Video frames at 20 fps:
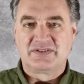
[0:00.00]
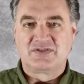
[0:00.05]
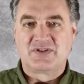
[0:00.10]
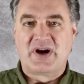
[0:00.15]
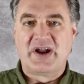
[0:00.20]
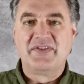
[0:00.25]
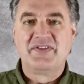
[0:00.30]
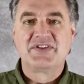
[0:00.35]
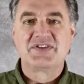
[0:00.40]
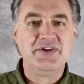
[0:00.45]

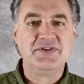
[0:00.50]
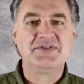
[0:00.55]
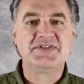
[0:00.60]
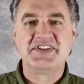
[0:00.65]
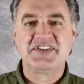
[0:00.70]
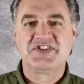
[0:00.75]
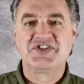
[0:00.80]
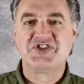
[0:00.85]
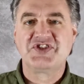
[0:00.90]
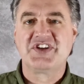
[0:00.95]
Try the, use
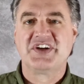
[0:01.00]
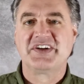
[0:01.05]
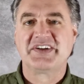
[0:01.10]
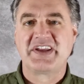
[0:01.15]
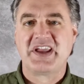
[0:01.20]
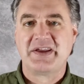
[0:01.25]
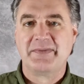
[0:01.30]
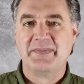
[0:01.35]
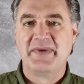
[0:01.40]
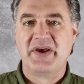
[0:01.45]
this
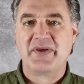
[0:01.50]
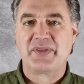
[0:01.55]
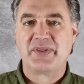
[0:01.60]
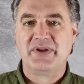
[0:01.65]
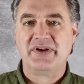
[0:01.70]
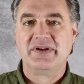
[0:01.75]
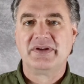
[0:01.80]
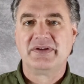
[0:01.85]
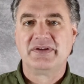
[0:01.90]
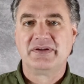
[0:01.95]
chunking
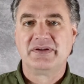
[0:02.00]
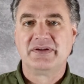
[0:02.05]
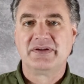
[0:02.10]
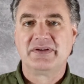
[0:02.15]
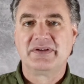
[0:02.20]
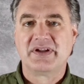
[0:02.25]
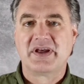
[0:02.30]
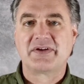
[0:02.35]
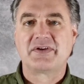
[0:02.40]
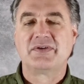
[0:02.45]
method
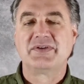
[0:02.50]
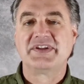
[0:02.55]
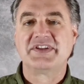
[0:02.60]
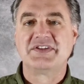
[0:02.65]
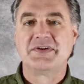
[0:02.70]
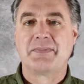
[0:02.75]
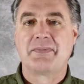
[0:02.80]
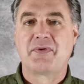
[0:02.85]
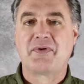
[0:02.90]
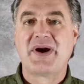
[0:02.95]
not only
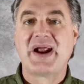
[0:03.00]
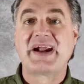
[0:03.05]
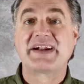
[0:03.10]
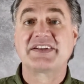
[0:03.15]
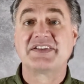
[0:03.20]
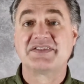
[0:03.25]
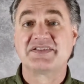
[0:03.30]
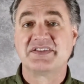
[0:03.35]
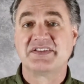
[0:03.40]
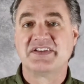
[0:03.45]
to
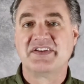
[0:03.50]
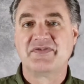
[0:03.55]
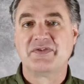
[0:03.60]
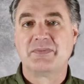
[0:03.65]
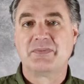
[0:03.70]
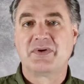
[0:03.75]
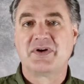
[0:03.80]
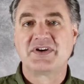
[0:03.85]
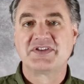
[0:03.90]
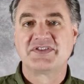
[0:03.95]
practice the
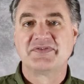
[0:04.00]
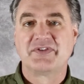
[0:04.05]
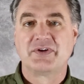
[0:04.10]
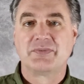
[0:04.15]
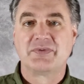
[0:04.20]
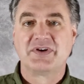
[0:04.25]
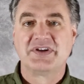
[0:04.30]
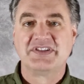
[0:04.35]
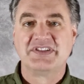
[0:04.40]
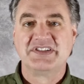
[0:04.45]
different parts of
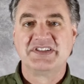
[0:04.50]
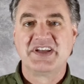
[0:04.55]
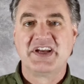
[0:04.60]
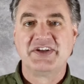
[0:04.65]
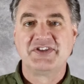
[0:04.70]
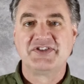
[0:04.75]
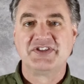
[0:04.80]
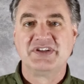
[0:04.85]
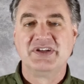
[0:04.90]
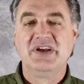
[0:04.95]
your
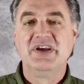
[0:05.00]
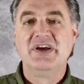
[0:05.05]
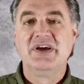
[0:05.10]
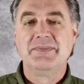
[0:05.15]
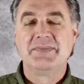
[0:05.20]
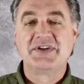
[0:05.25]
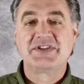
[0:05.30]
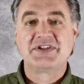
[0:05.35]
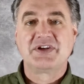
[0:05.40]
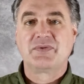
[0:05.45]
presentation,
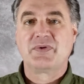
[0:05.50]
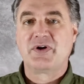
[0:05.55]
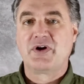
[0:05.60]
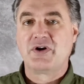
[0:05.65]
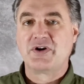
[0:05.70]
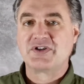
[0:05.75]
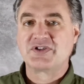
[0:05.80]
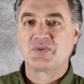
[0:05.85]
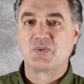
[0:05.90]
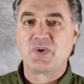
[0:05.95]
but to
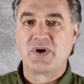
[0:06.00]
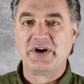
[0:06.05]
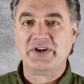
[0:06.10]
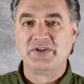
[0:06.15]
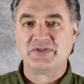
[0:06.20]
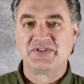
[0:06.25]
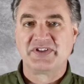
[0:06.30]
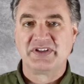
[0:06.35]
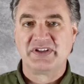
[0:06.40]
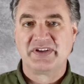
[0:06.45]
rehearse where
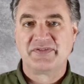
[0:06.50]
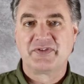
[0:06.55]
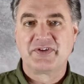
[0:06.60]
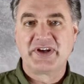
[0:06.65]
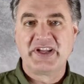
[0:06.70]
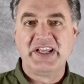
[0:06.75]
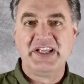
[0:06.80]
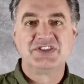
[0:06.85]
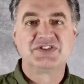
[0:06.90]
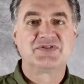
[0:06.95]
you'll
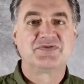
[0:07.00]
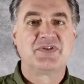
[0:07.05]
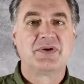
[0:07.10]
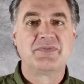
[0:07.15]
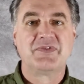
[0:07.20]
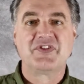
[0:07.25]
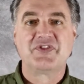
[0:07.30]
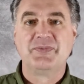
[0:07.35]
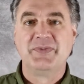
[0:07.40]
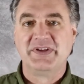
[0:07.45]
deliver each
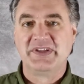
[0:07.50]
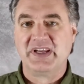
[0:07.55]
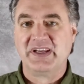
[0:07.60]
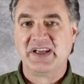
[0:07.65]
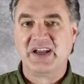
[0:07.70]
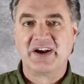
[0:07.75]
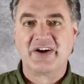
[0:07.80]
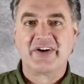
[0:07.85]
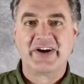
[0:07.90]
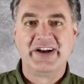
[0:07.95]
from the
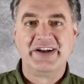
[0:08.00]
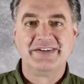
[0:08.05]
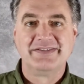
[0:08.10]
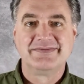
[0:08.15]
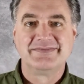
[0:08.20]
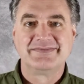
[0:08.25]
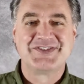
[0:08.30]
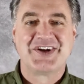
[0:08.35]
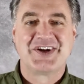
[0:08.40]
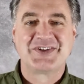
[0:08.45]
speaking area.
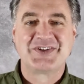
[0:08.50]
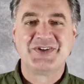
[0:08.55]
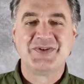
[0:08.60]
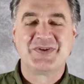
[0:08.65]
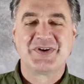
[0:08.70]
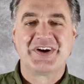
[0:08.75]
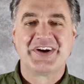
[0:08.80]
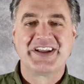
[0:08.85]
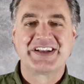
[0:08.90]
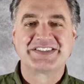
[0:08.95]
Talk to
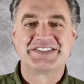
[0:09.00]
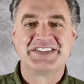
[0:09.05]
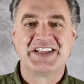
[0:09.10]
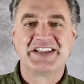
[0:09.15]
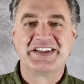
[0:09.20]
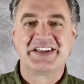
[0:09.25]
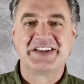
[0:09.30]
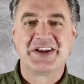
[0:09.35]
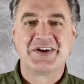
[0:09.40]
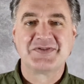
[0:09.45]
you on our next
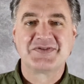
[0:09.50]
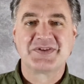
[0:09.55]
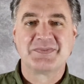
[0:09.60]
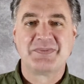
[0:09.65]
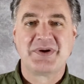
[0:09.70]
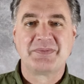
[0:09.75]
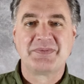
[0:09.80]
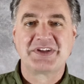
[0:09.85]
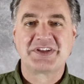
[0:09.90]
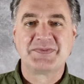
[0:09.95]
daily dose
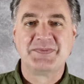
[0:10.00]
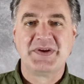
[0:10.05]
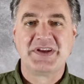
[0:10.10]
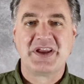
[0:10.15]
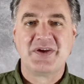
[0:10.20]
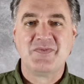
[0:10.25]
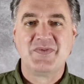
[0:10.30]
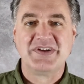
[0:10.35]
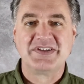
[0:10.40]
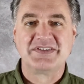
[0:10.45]
of public
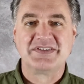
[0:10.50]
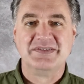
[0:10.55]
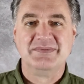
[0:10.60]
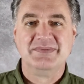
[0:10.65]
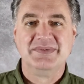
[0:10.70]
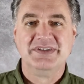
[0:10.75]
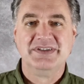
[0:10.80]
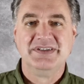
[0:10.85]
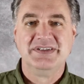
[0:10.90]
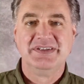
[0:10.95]
speaking wisdom.